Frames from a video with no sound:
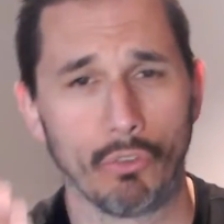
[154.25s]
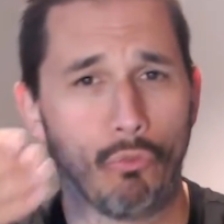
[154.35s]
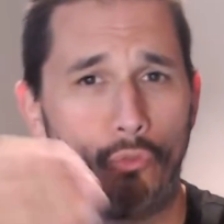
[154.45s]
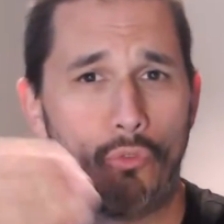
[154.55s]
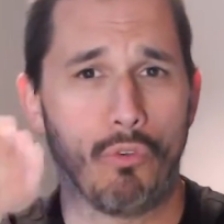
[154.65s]

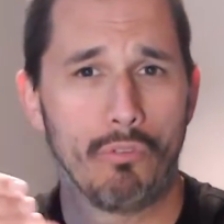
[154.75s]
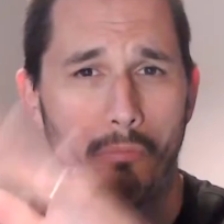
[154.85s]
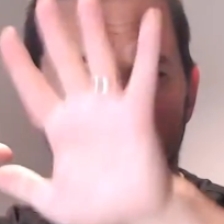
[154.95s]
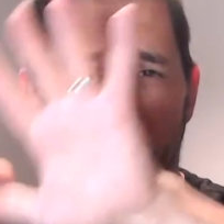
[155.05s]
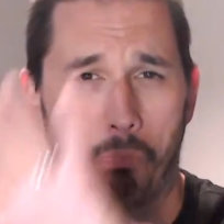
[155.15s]
your mirror will
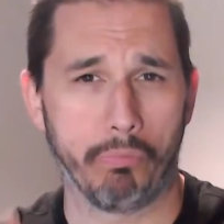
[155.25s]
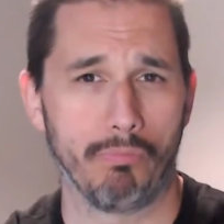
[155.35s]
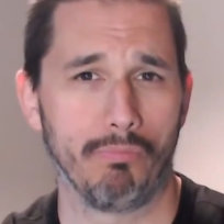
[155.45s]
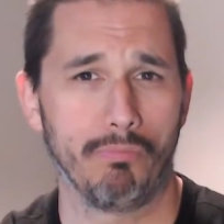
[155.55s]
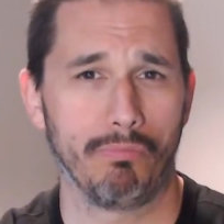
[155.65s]
be
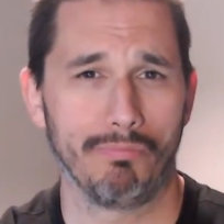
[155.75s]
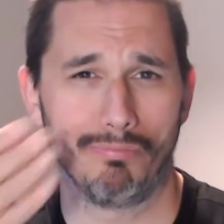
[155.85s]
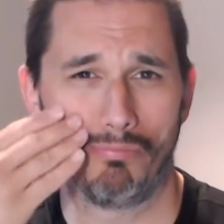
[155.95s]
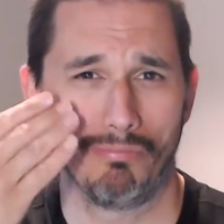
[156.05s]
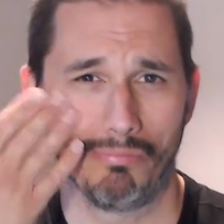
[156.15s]
covered in
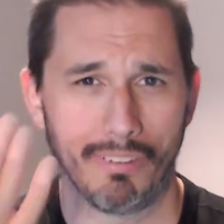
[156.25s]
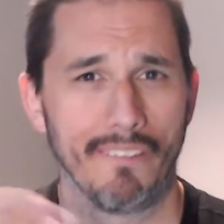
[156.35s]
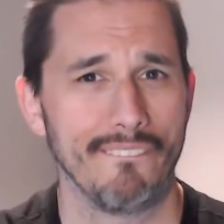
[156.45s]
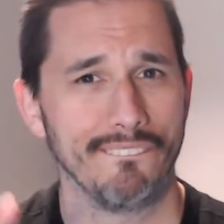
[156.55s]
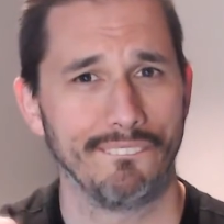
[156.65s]

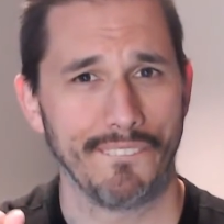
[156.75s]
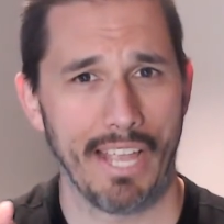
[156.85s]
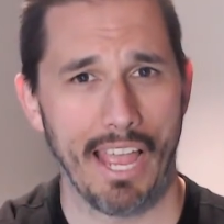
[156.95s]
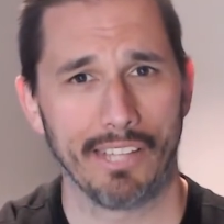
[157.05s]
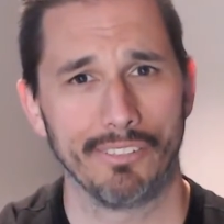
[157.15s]
humidity,
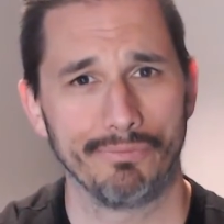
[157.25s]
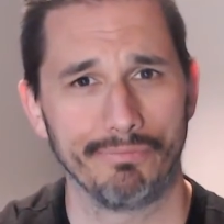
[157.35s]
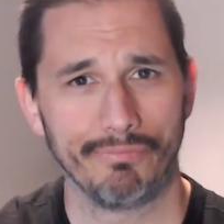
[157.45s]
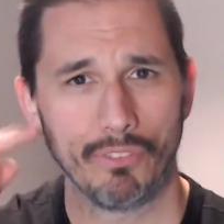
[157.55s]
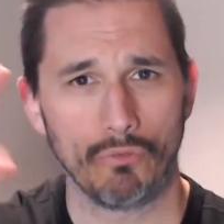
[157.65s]
and then
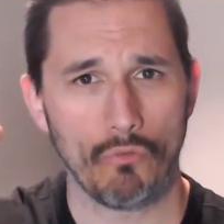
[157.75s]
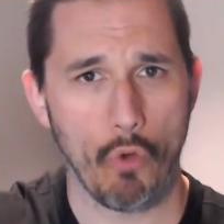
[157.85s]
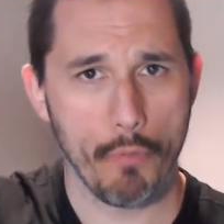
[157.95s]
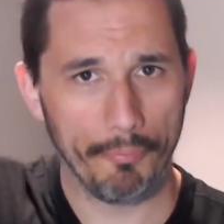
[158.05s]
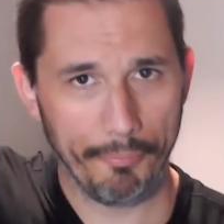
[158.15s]
you'll have to turn
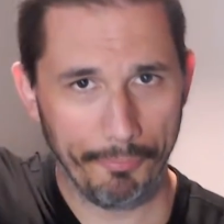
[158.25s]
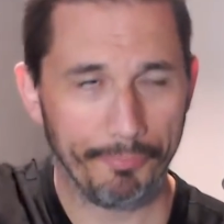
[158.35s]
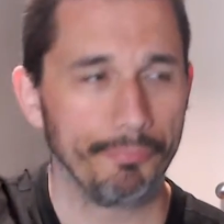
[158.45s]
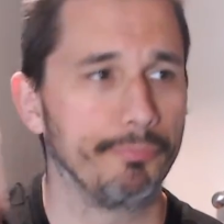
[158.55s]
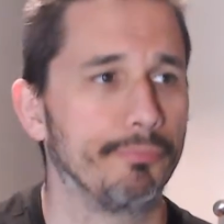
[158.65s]
on the fan